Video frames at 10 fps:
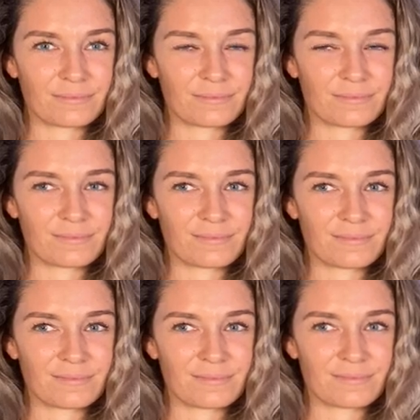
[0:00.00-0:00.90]

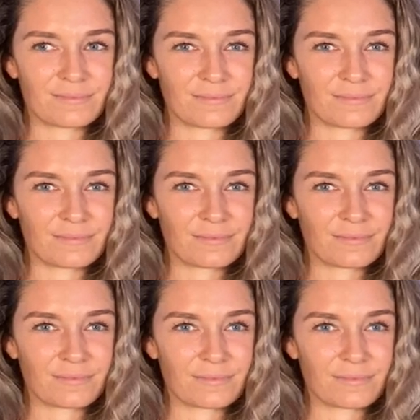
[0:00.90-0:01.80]

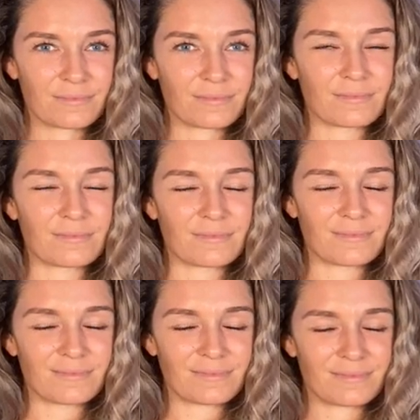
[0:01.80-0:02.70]

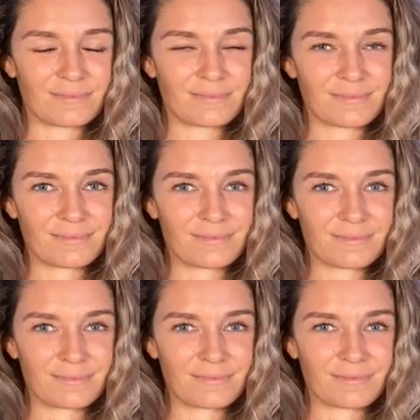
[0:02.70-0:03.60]

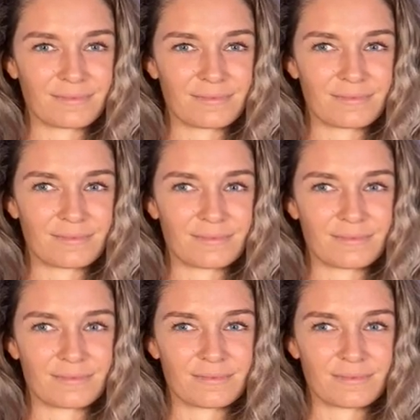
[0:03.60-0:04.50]

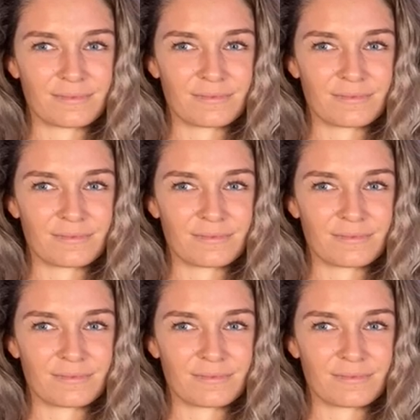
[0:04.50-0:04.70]
The person shown says nothing.